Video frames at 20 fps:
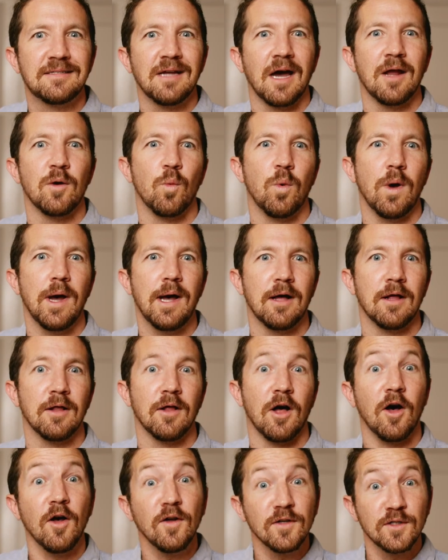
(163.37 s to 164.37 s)
done well
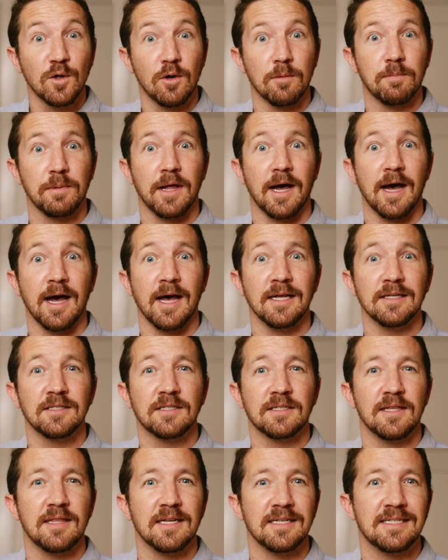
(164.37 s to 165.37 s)
also applies
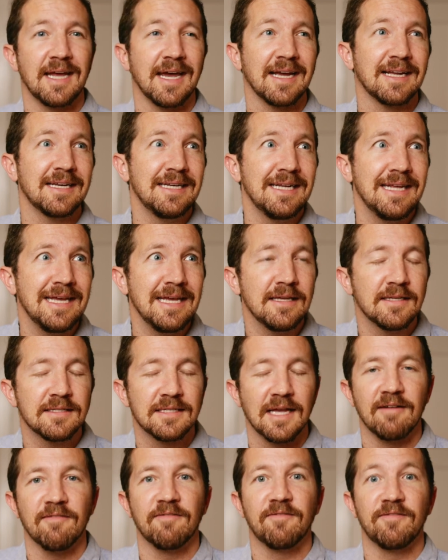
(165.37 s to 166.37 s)
to the techniques
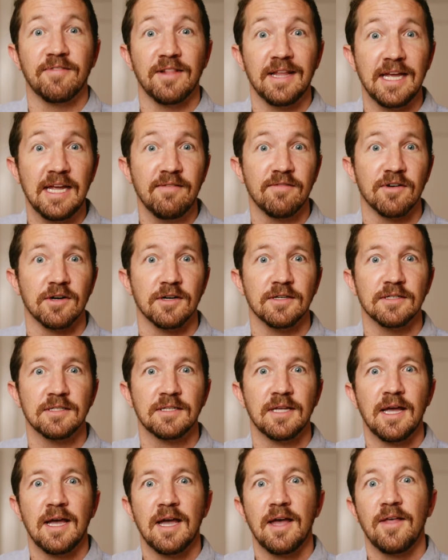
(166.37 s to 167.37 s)
and
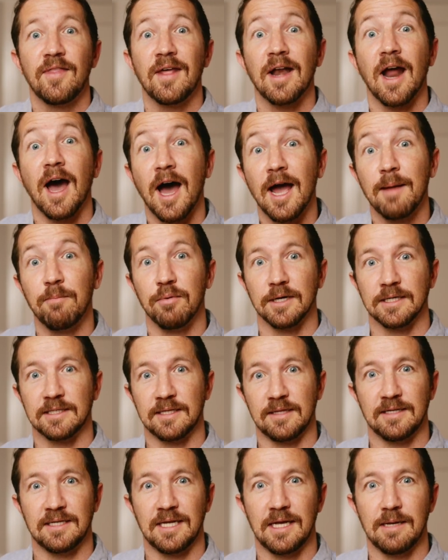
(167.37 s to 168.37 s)
flavors that I bring
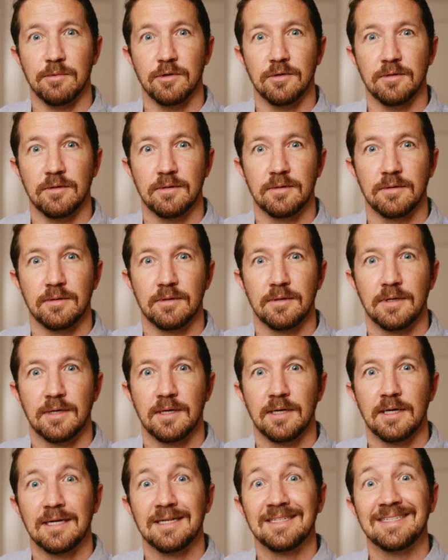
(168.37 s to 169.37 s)
to the table.
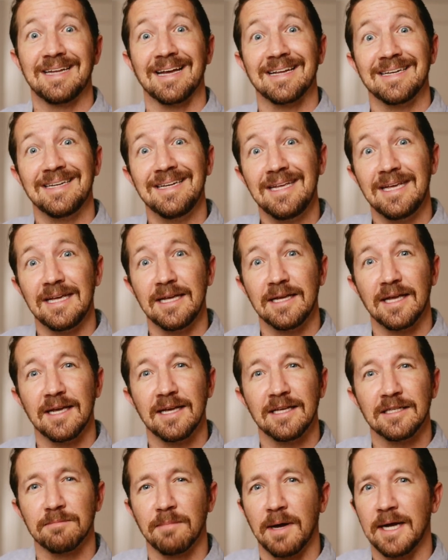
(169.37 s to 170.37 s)
Technique
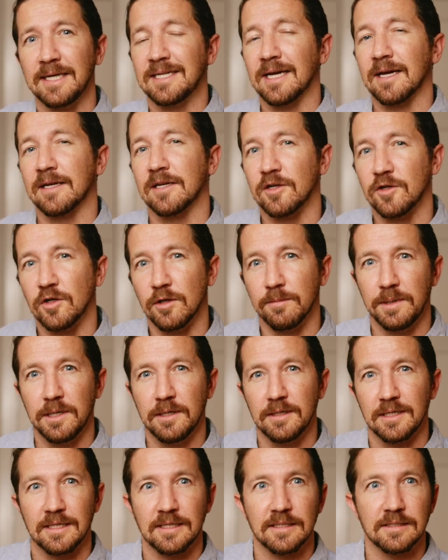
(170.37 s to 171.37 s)
is my technical
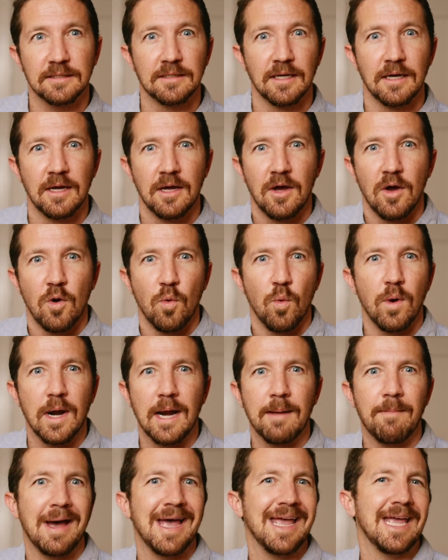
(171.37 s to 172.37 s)
abilities. What
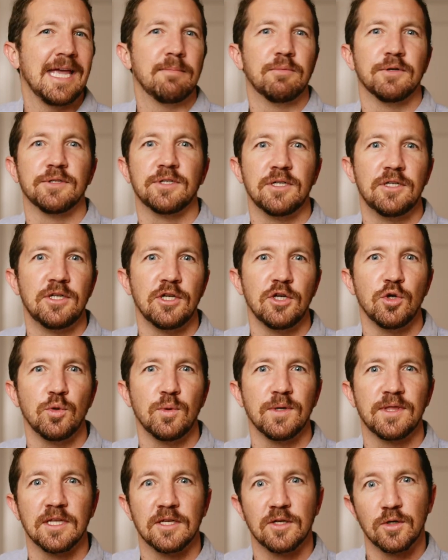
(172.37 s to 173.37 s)
am I able to do
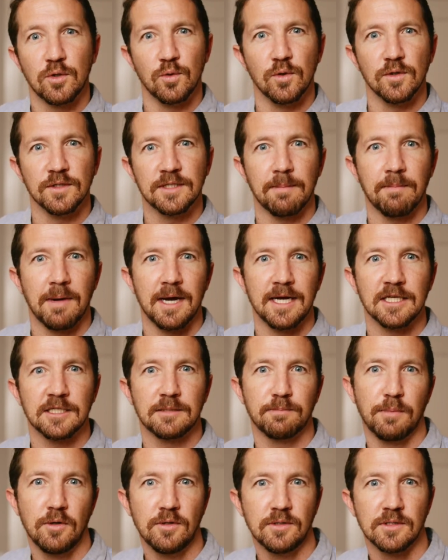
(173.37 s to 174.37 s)
with the tools at my
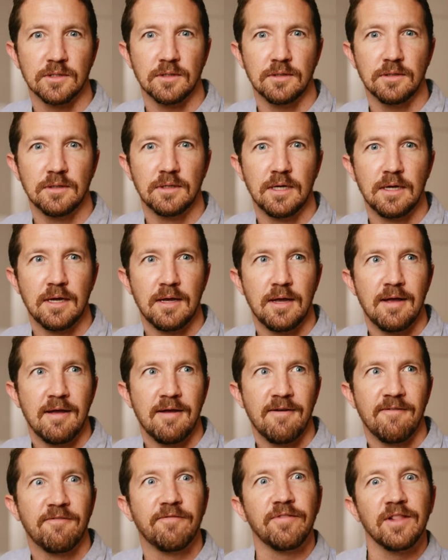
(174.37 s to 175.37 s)
disposal?
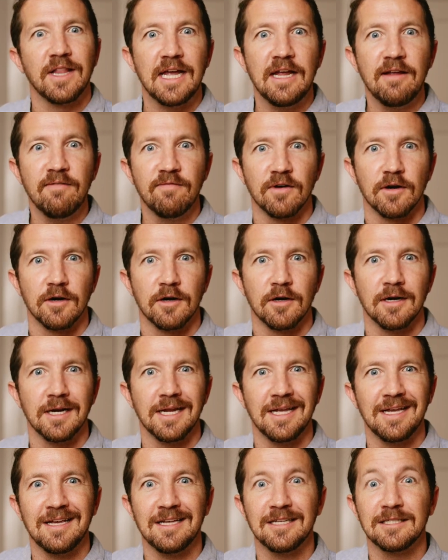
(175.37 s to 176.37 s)
Flavor
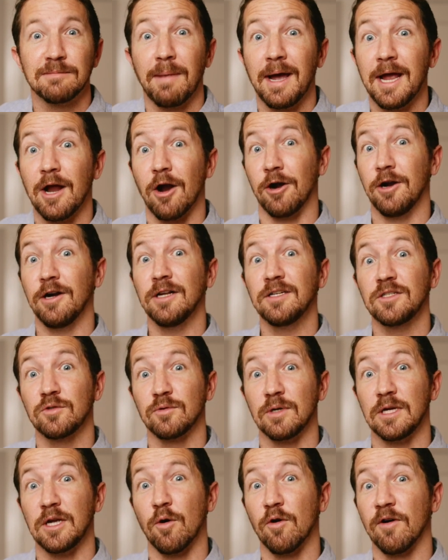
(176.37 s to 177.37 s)
is my
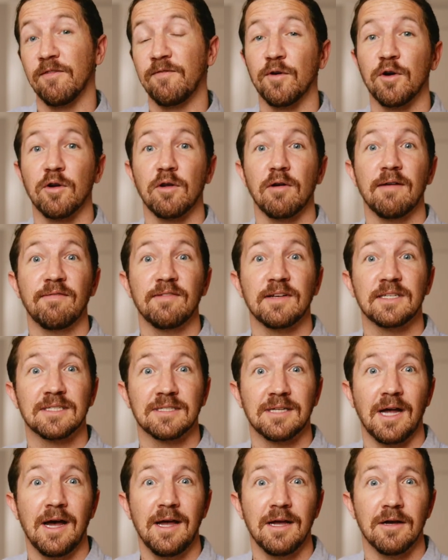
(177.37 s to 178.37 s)
artistry or photographic
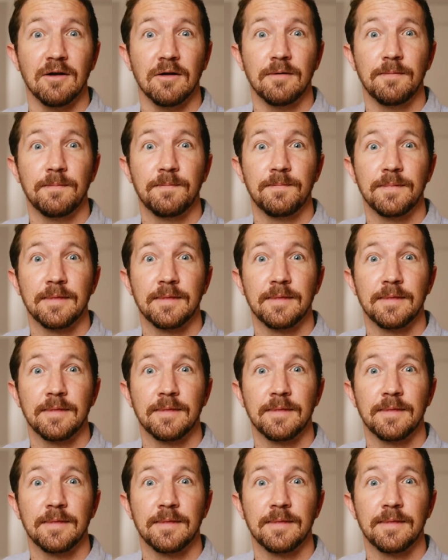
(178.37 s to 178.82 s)
style.